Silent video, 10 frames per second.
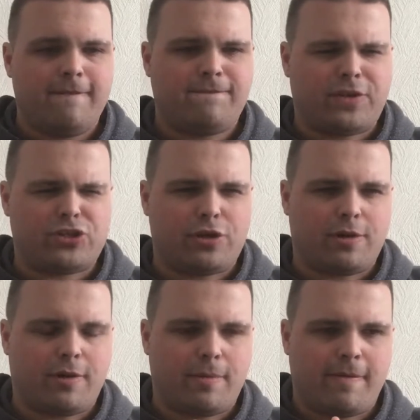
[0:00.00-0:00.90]

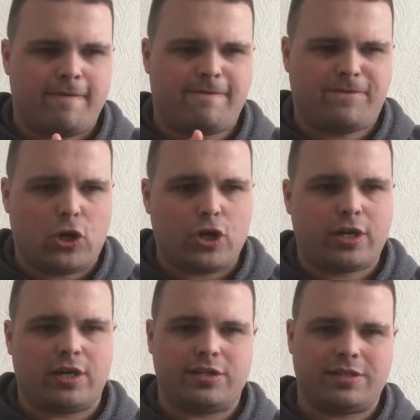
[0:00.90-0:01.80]
so
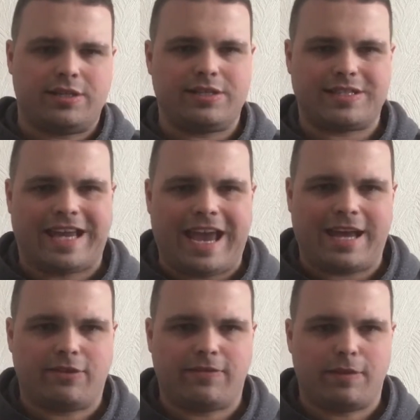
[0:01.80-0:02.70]
focused and
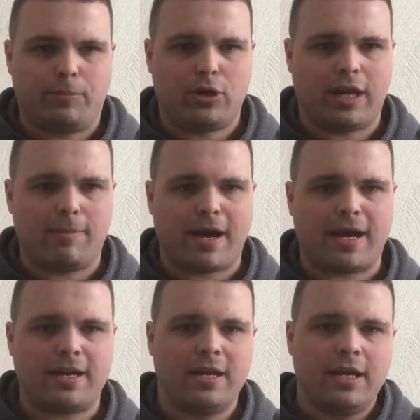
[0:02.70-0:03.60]
scared of the
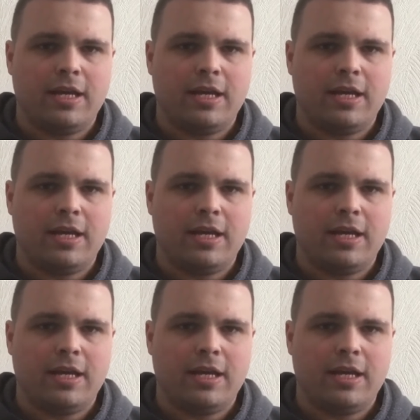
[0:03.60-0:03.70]
boogeyman,